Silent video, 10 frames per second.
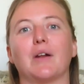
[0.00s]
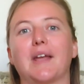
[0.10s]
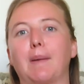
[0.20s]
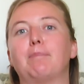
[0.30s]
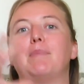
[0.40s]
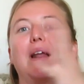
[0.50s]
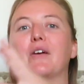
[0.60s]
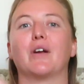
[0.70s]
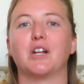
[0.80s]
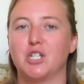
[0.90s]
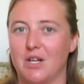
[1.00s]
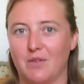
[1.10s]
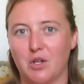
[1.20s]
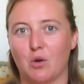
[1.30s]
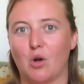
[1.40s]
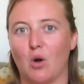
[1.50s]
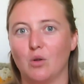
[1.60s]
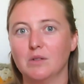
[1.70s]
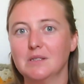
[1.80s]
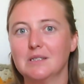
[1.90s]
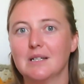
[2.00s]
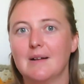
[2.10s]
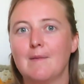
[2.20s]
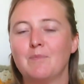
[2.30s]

to get better at achieving your goals.